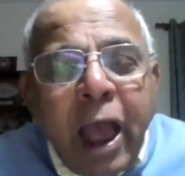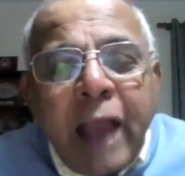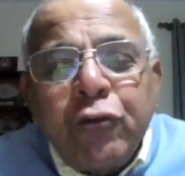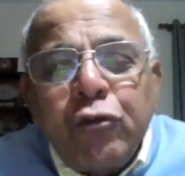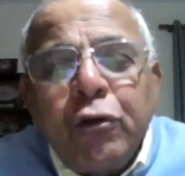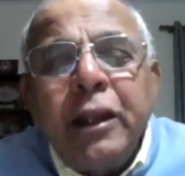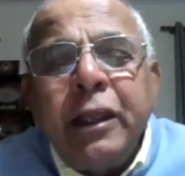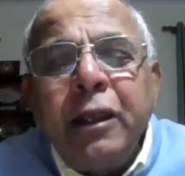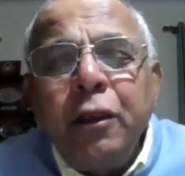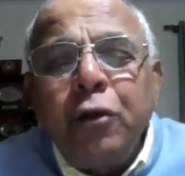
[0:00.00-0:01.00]

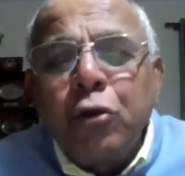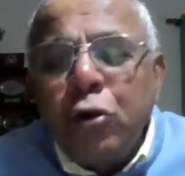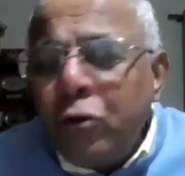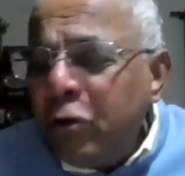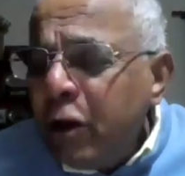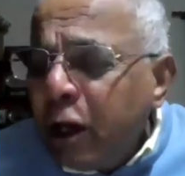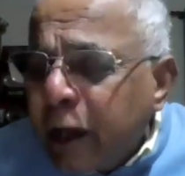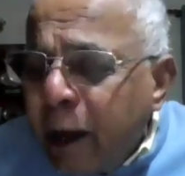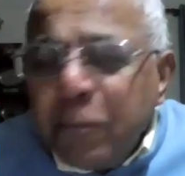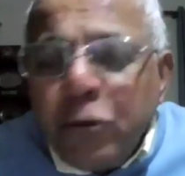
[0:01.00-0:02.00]
actually,
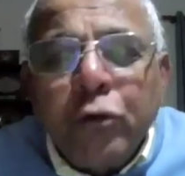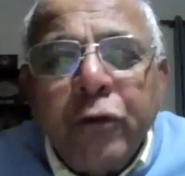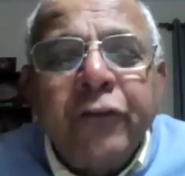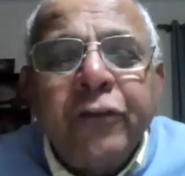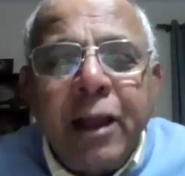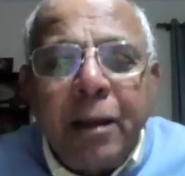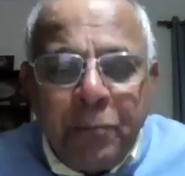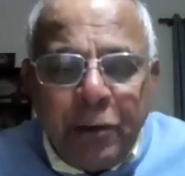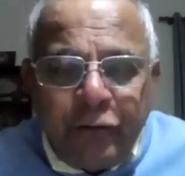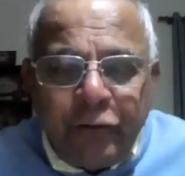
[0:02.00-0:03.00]
come to these
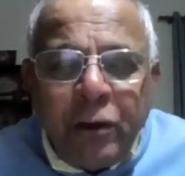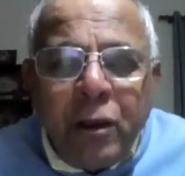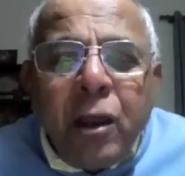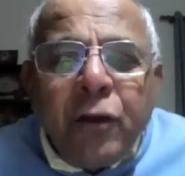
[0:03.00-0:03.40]
numbers.